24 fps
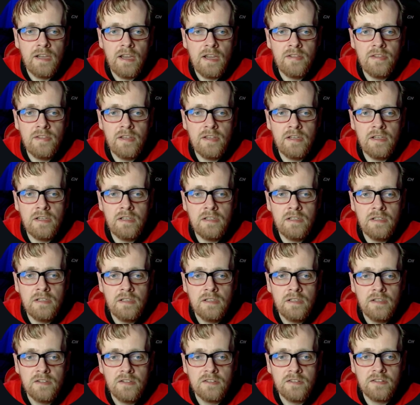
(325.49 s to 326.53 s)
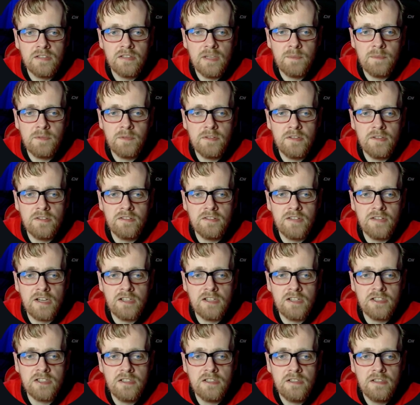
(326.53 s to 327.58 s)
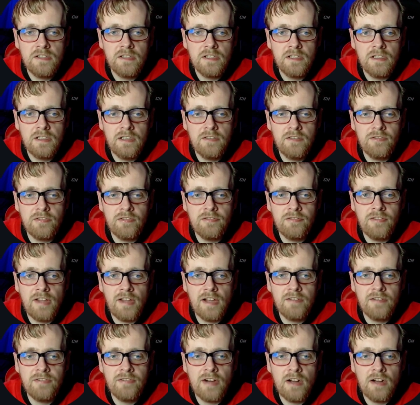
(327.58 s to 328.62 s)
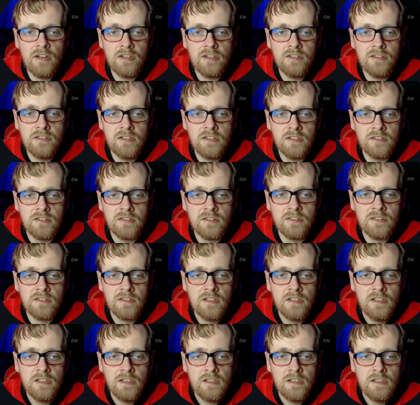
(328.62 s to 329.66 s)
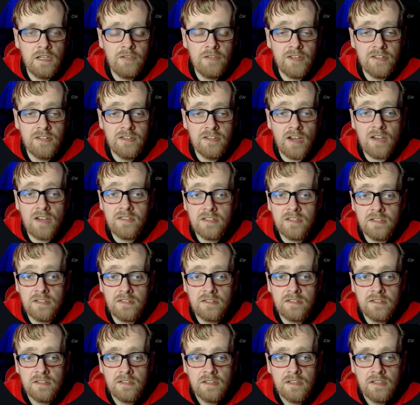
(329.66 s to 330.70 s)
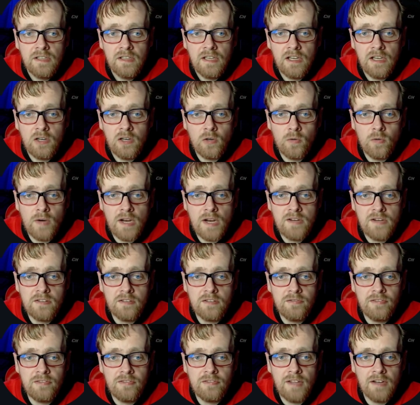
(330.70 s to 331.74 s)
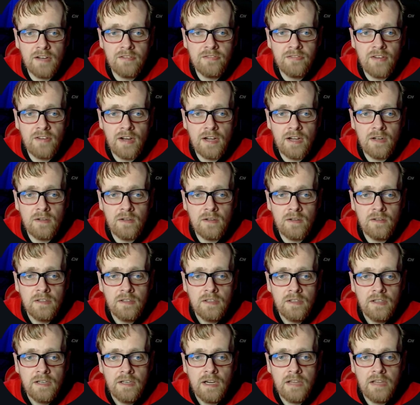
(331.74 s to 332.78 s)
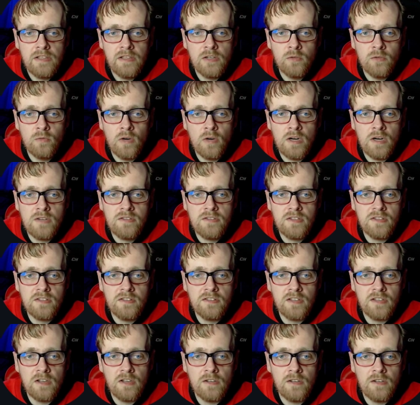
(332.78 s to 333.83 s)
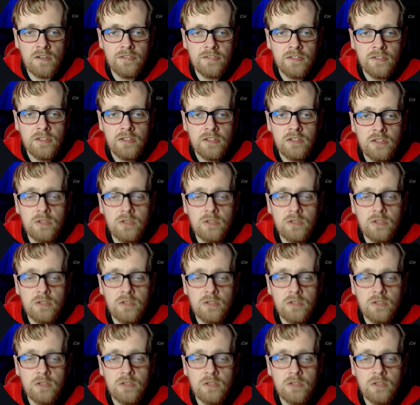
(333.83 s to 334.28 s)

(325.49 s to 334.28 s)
and then skips this section if the flag file exists. If it doesn't, it creates the flag file and then runs itself